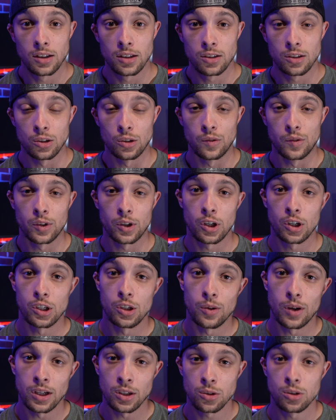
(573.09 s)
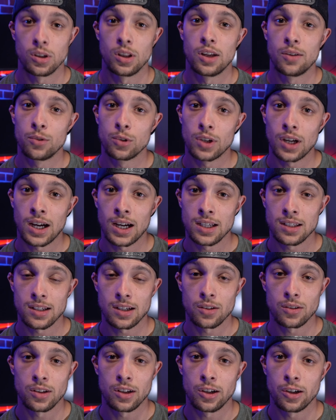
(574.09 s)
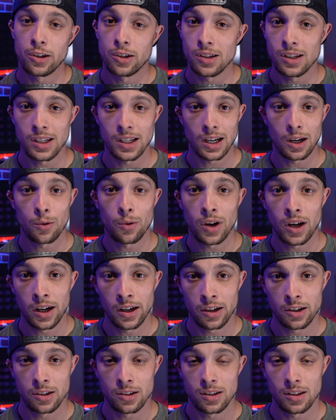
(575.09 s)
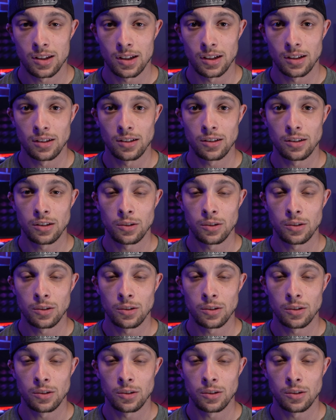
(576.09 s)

So for all you entry-level guys out there or DIYers that